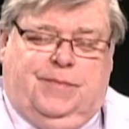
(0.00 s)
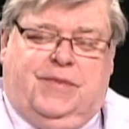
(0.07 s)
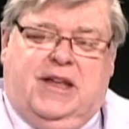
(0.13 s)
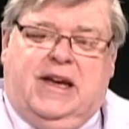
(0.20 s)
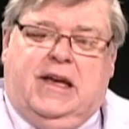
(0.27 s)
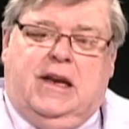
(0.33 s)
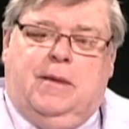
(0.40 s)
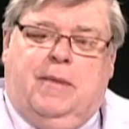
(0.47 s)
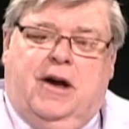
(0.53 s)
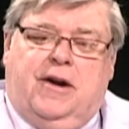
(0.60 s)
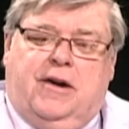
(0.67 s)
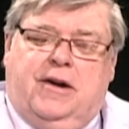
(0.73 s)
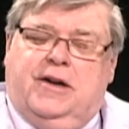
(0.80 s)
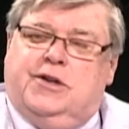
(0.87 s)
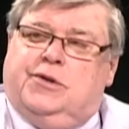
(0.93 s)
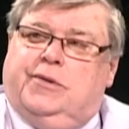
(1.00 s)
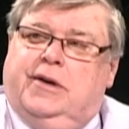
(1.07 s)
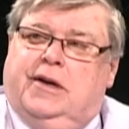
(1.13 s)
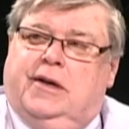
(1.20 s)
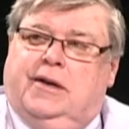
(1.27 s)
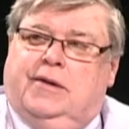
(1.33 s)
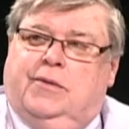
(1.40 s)
thinking about our history
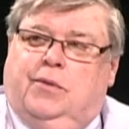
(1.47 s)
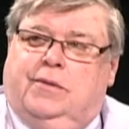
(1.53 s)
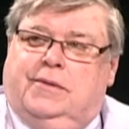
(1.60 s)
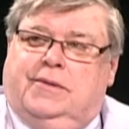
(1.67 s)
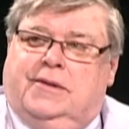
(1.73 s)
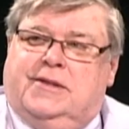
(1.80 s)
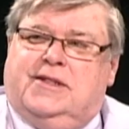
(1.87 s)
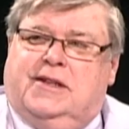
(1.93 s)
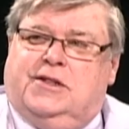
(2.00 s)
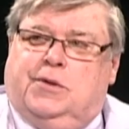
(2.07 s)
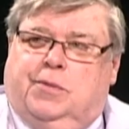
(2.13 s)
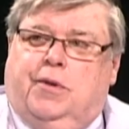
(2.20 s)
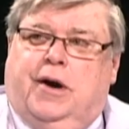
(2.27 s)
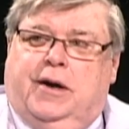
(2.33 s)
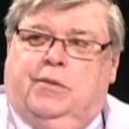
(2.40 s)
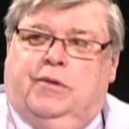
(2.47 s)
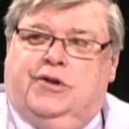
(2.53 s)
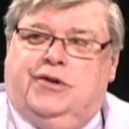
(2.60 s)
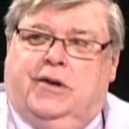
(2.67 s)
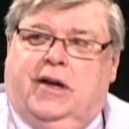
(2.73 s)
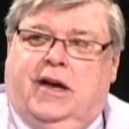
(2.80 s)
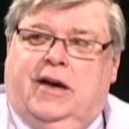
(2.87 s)
and the sense of pride we
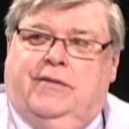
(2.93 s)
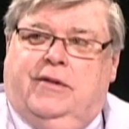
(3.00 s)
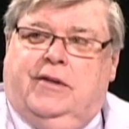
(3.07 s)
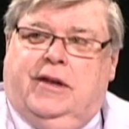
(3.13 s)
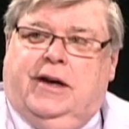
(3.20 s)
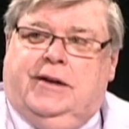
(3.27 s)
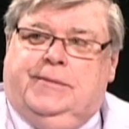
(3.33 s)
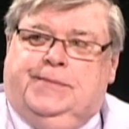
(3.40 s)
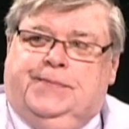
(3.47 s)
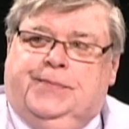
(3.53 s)
should have in that.